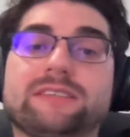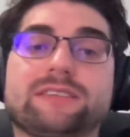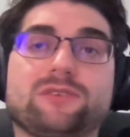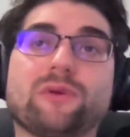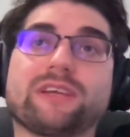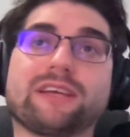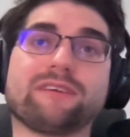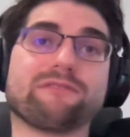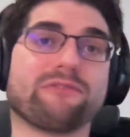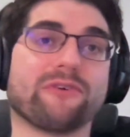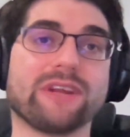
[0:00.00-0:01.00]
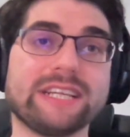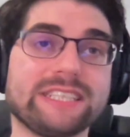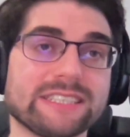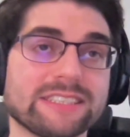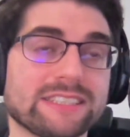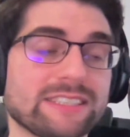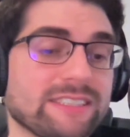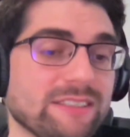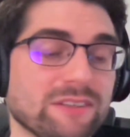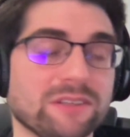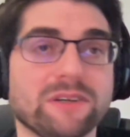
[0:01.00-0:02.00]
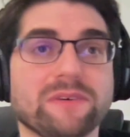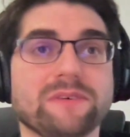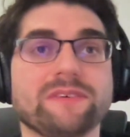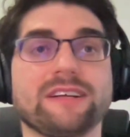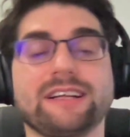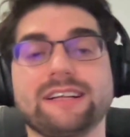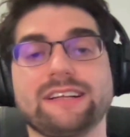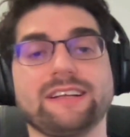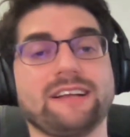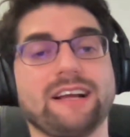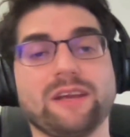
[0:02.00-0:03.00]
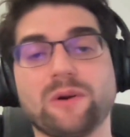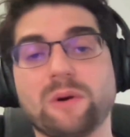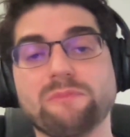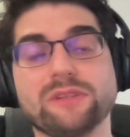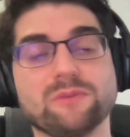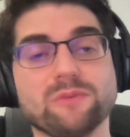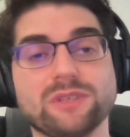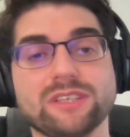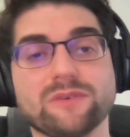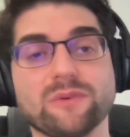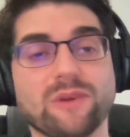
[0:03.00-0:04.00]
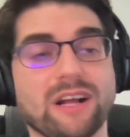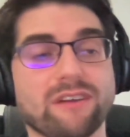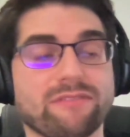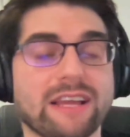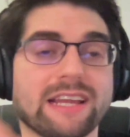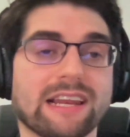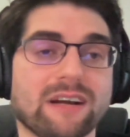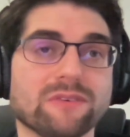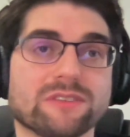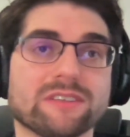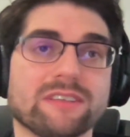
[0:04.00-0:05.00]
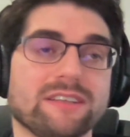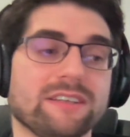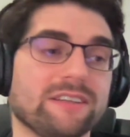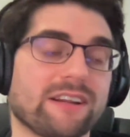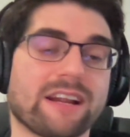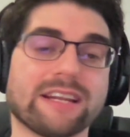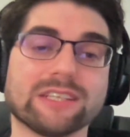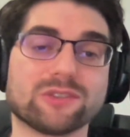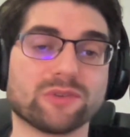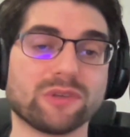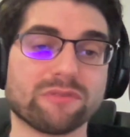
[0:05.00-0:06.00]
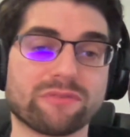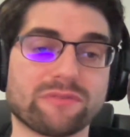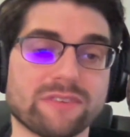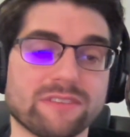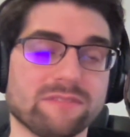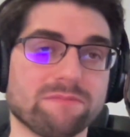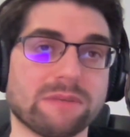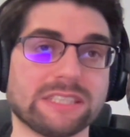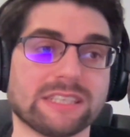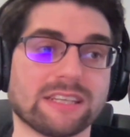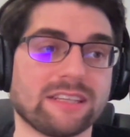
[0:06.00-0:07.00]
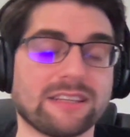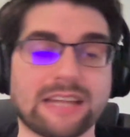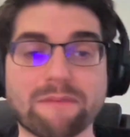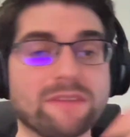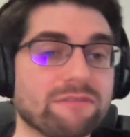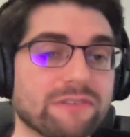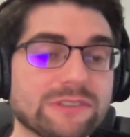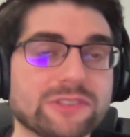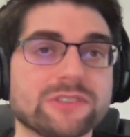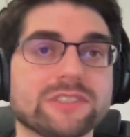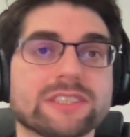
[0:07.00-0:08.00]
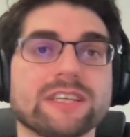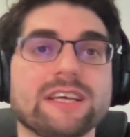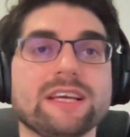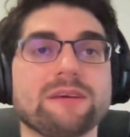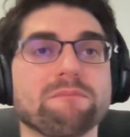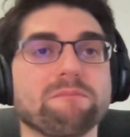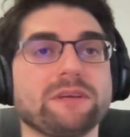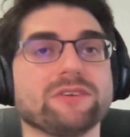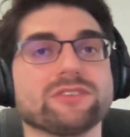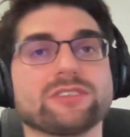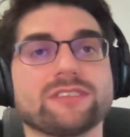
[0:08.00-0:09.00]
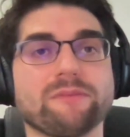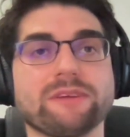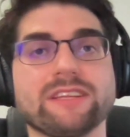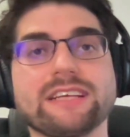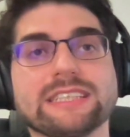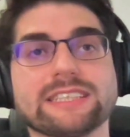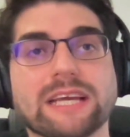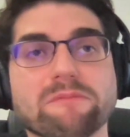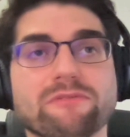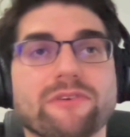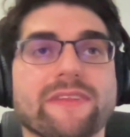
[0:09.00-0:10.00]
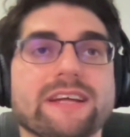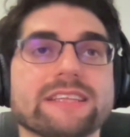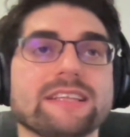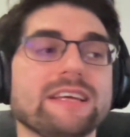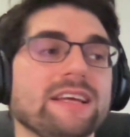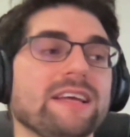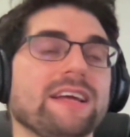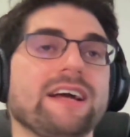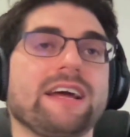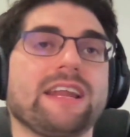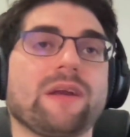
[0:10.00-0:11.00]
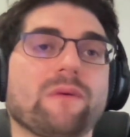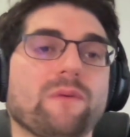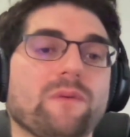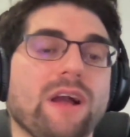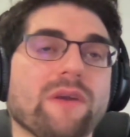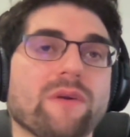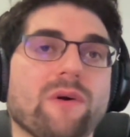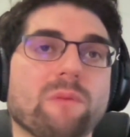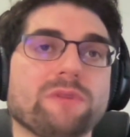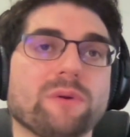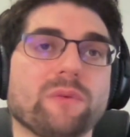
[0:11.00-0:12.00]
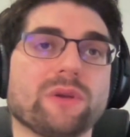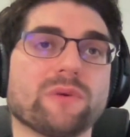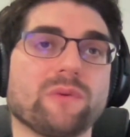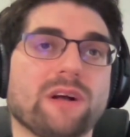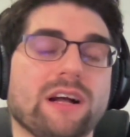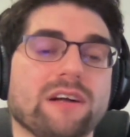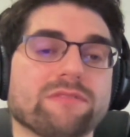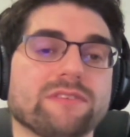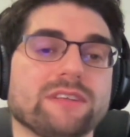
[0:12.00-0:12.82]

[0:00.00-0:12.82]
talking for ages, you know. I hope that we could have iCloud running Swift, basically Lambda functions, because, I mean, it's time for that. And I hope that we could have